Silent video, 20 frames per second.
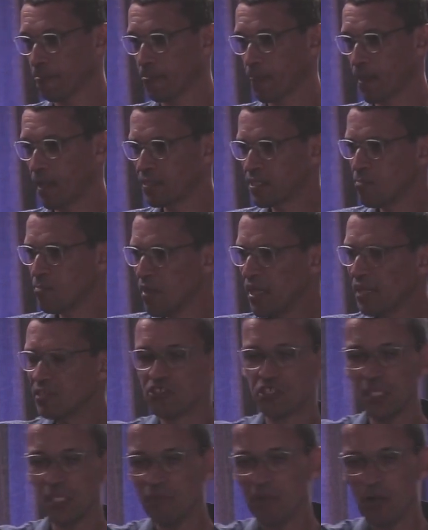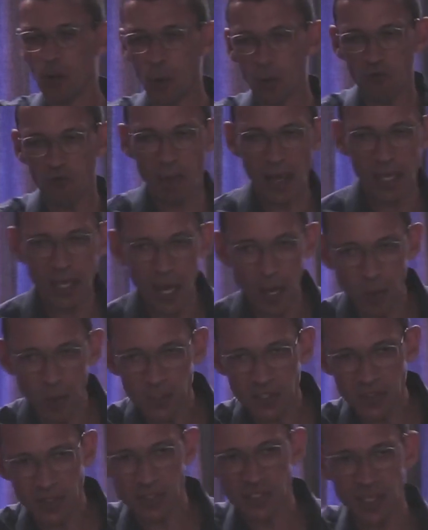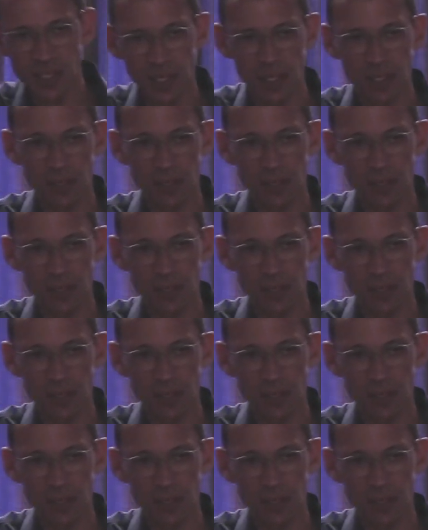Is it me achieving all of my goals this year?